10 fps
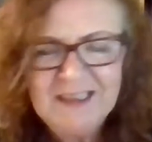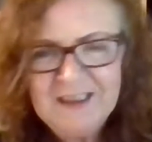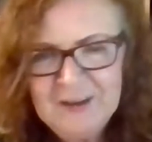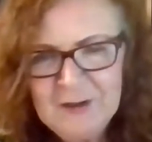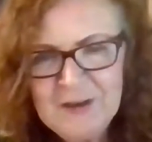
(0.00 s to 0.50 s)

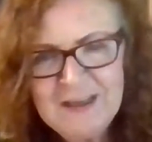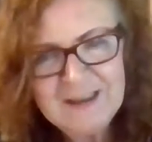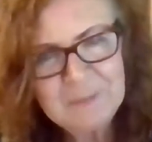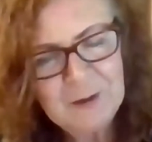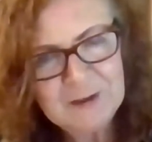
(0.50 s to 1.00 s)
you know,
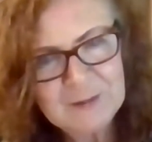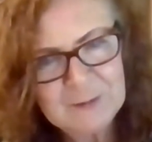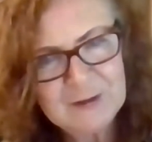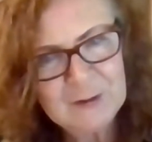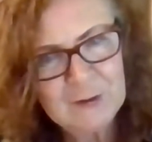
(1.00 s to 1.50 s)
these personal
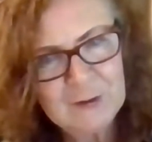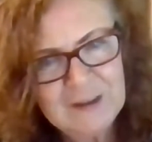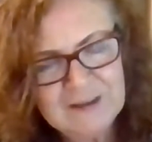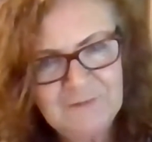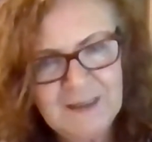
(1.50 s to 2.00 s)

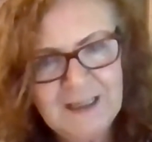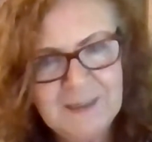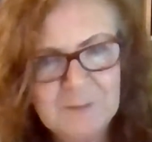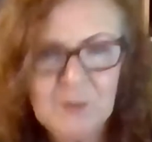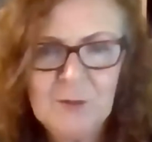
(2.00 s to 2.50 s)
stories are
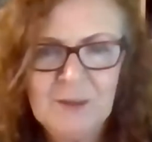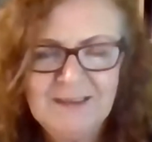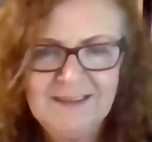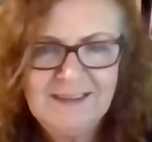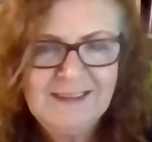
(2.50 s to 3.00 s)
far more
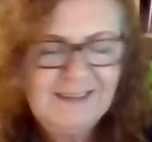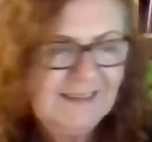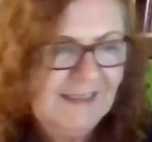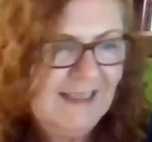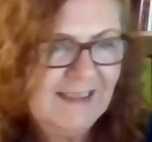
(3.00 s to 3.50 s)

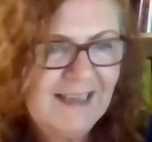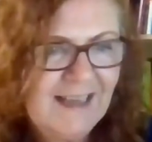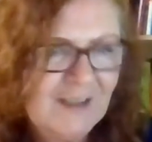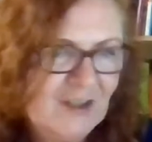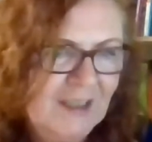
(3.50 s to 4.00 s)

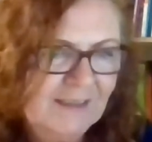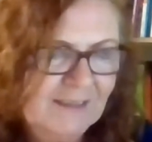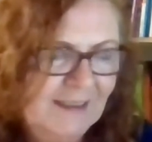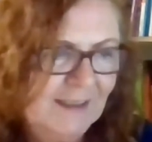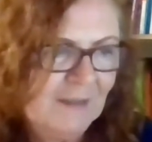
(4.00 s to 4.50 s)
engaging,
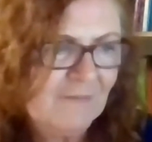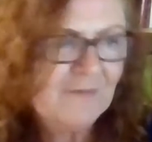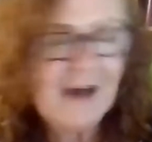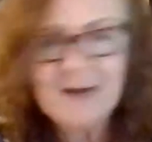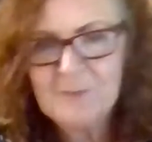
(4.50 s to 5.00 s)

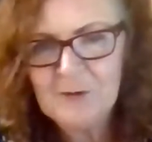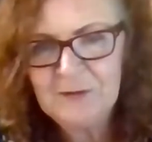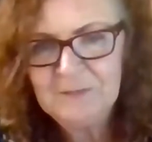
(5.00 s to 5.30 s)
far more